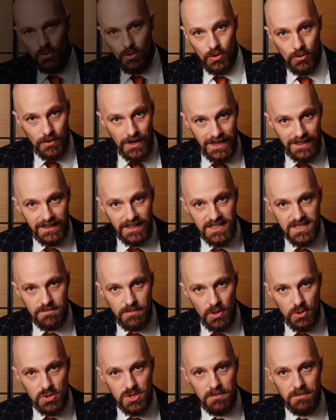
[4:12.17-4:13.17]
Correct
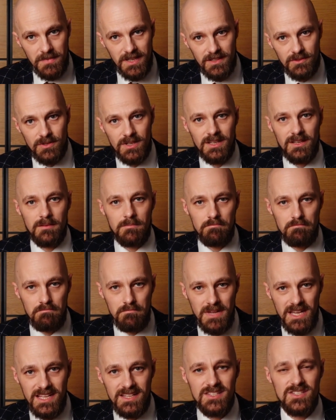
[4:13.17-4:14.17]
exposure metering
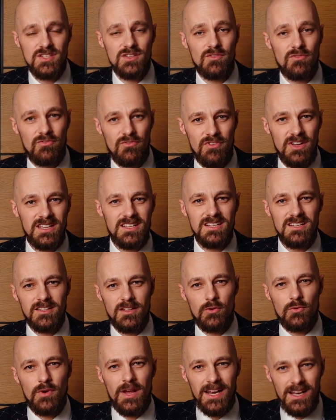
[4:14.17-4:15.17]
means fitting
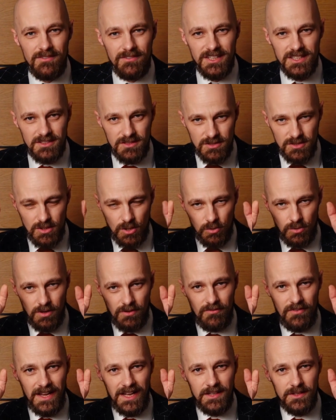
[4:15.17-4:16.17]
the relevant
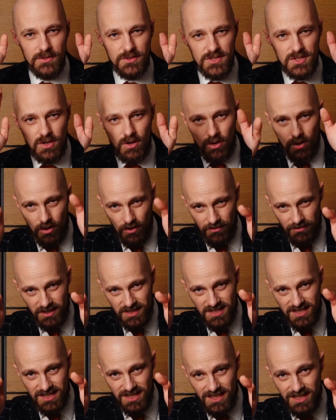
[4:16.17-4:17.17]
tonal values of the
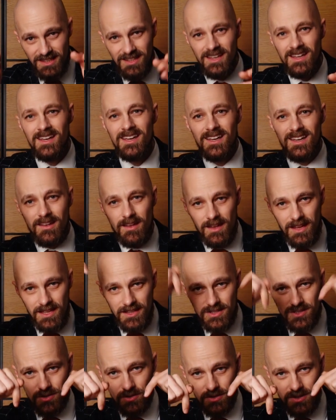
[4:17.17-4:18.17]
scene
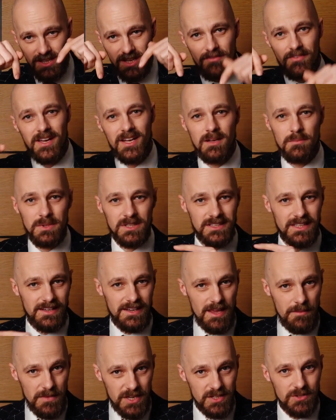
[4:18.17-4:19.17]
into the available
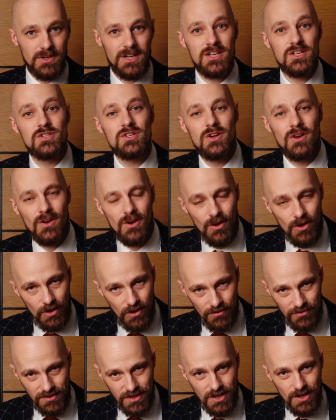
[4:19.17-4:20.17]
dynamic range
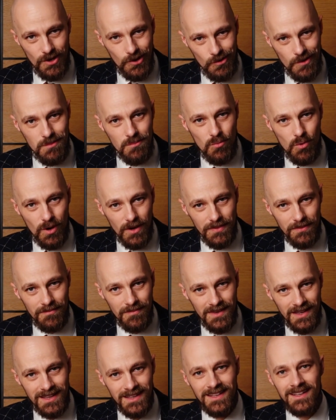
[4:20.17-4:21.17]
of the OM1.
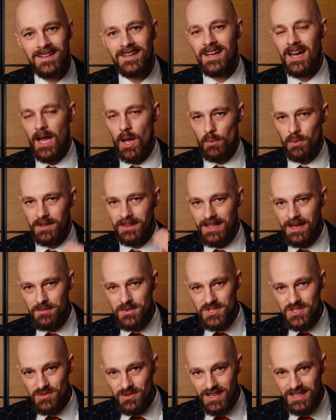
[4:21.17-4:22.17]
I will
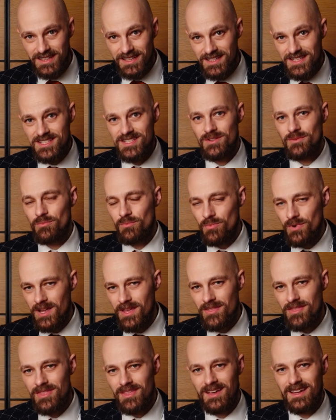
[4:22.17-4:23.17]
demonstrate this
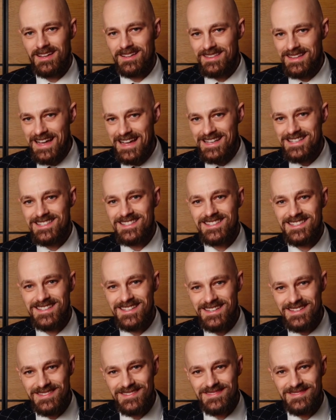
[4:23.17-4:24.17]
with a test
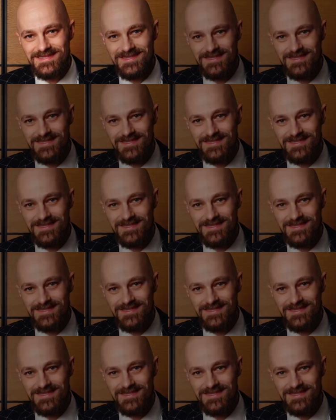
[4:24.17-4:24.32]
scene.